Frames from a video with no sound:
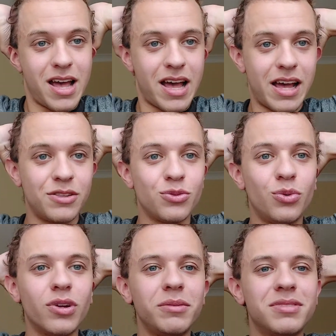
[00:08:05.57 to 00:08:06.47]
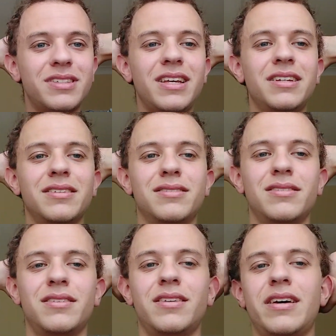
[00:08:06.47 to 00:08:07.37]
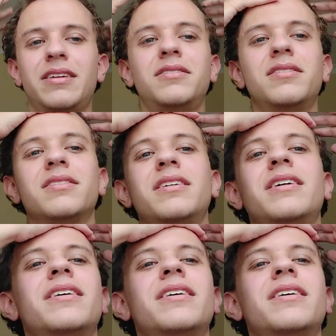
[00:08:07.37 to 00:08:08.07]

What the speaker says: And all I'm saying is, and